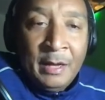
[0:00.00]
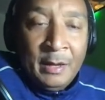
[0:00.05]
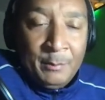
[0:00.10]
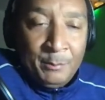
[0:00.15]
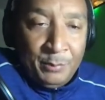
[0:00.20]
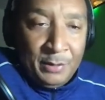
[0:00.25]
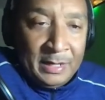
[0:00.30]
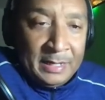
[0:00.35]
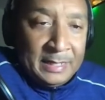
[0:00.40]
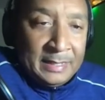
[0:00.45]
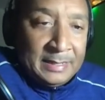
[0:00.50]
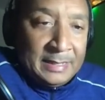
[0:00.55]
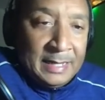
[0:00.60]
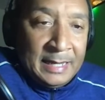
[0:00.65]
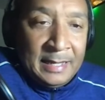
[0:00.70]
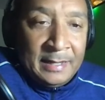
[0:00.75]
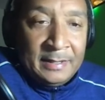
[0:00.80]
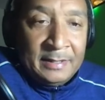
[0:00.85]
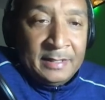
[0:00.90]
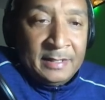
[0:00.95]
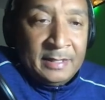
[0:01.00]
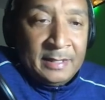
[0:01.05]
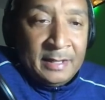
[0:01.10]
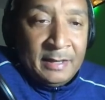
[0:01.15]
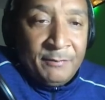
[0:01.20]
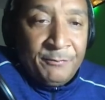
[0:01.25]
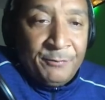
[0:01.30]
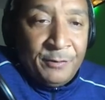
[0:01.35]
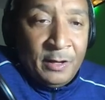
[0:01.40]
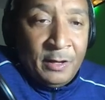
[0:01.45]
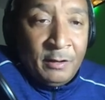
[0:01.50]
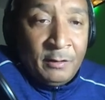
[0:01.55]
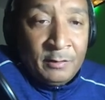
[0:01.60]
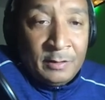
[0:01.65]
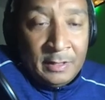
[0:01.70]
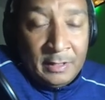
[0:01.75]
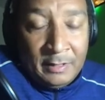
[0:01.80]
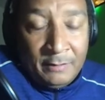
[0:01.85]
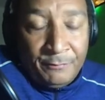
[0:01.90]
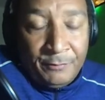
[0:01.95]
breaking down the NFL.
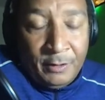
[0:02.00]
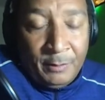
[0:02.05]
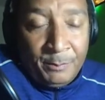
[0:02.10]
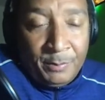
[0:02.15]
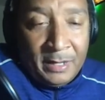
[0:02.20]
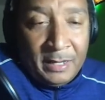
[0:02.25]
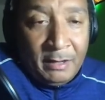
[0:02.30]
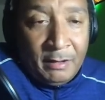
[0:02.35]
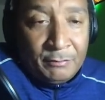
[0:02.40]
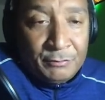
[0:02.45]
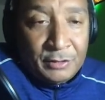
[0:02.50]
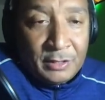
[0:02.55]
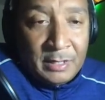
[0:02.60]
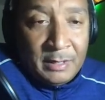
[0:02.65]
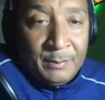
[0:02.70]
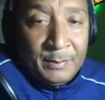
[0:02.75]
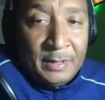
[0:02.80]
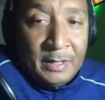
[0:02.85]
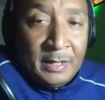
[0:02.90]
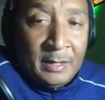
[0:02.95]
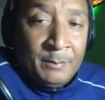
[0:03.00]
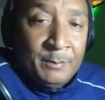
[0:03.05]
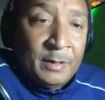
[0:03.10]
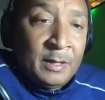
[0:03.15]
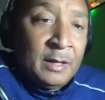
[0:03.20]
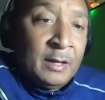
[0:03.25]
The NFL playoffs are coming up.